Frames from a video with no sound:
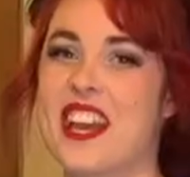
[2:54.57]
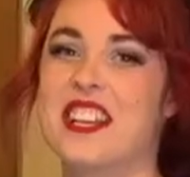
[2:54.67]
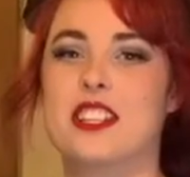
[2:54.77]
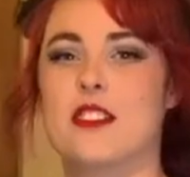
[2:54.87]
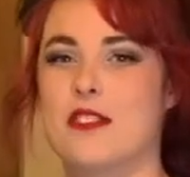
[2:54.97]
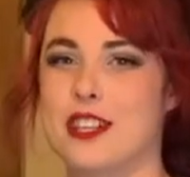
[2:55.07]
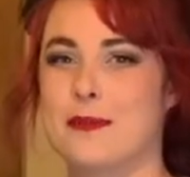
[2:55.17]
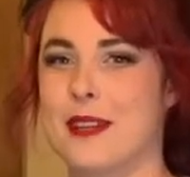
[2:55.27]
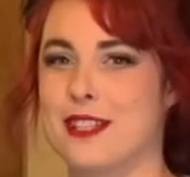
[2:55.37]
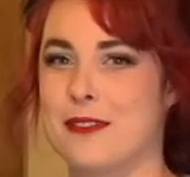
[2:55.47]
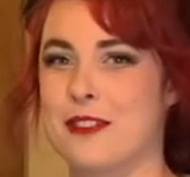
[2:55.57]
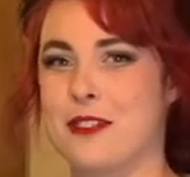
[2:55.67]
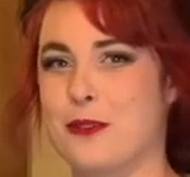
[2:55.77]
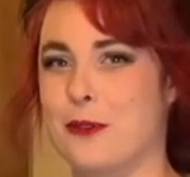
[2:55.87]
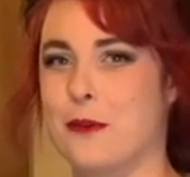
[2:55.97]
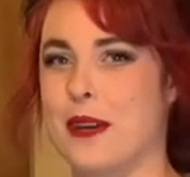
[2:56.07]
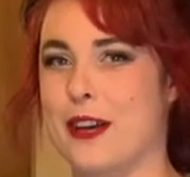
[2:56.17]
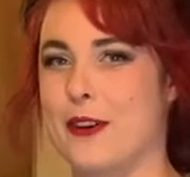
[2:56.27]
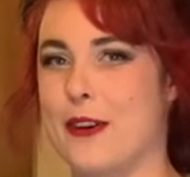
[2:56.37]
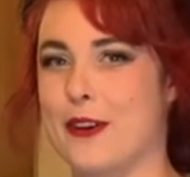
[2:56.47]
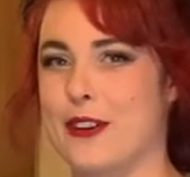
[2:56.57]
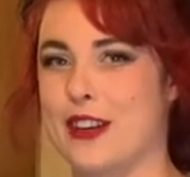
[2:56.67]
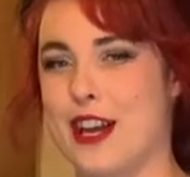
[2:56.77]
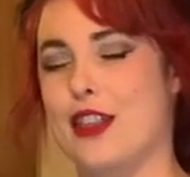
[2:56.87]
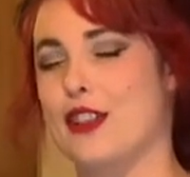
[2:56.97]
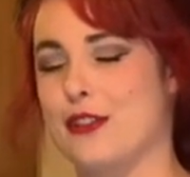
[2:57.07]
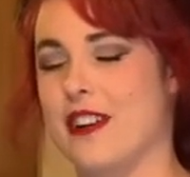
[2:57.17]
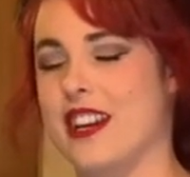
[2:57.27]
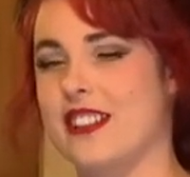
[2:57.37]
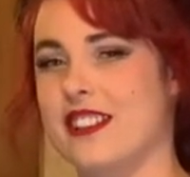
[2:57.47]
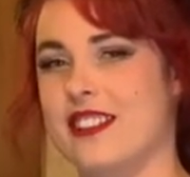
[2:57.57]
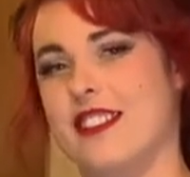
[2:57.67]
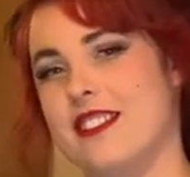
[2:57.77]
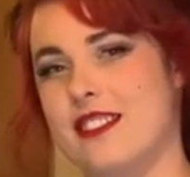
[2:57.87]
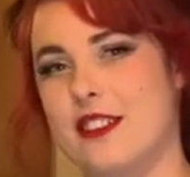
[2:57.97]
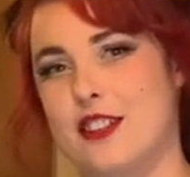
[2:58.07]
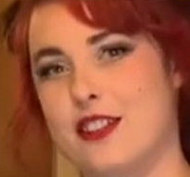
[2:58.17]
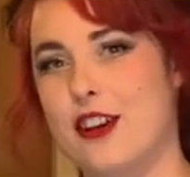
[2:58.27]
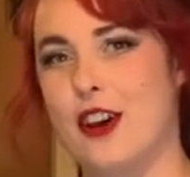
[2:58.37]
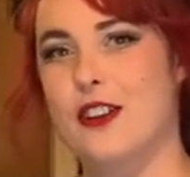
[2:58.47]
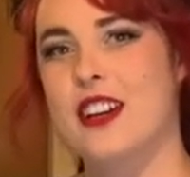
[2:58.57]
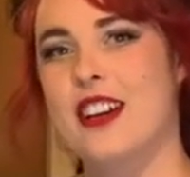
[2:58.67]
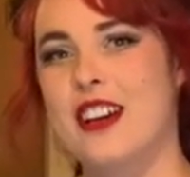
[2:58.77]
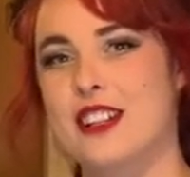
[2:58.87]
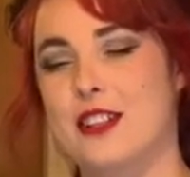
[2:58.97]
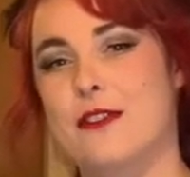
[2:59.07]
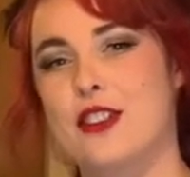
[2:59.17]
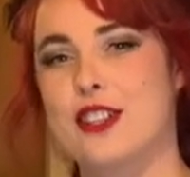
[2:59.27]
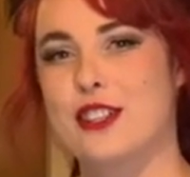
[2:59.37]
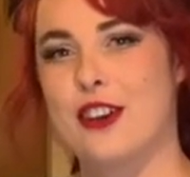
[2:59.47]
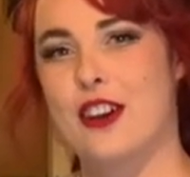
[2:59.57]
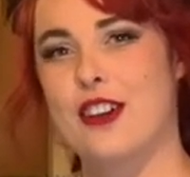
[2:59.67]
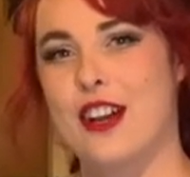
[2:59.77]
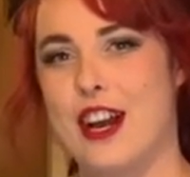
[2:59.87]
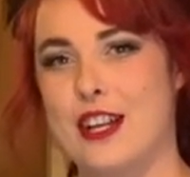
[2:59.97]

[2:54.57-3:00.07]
So the first piece I want to talk about on the dress is the skirt. So for the skirt I